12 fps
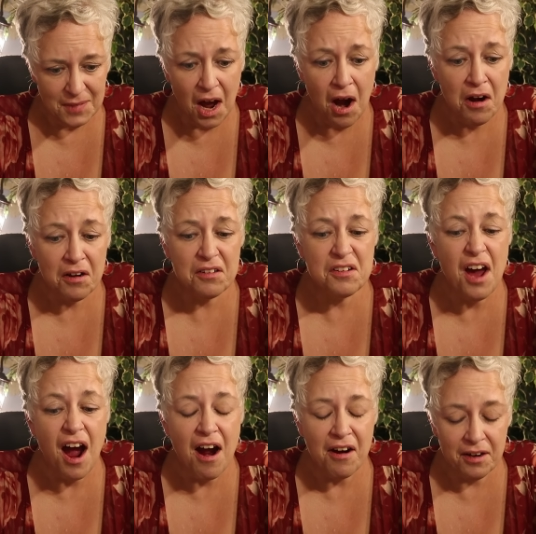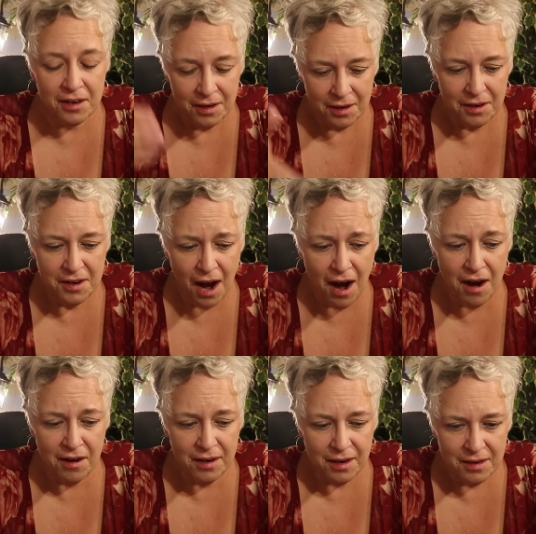dark, dark,
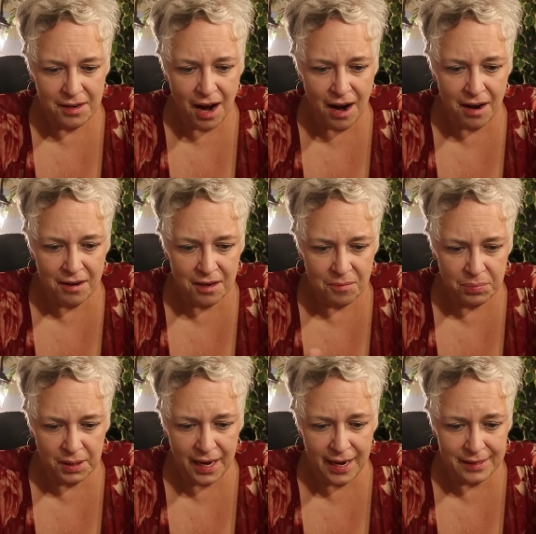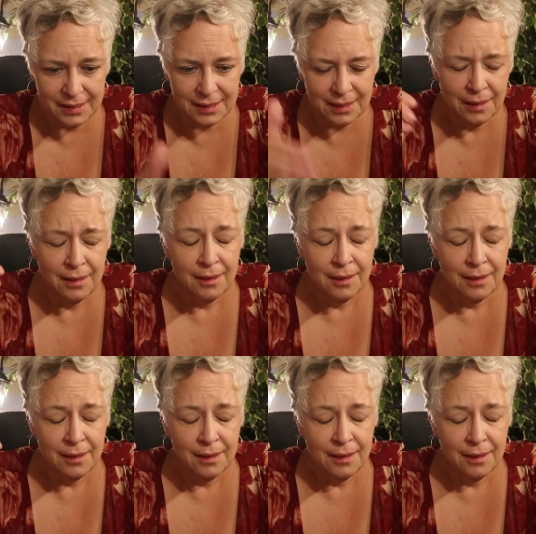dark, dark place.